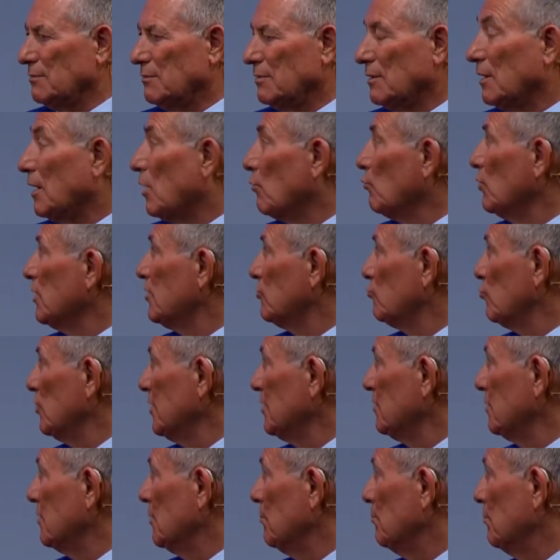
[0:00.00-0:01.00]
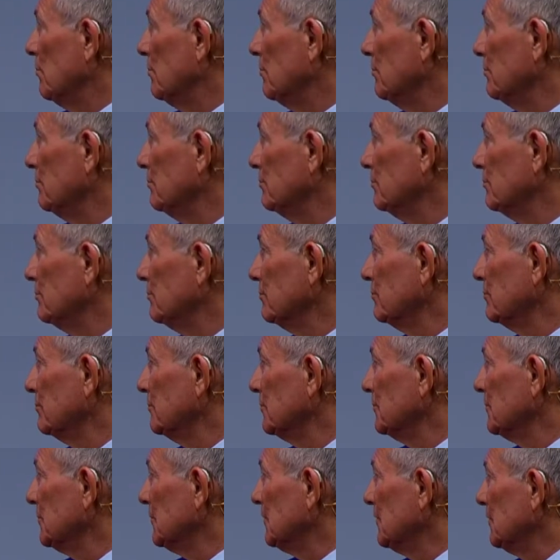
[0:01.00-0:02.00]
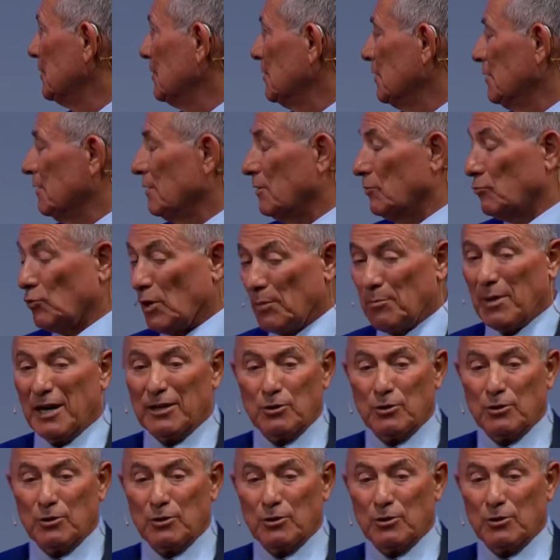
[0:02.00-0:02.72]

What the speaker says: how we treat them. Rabbi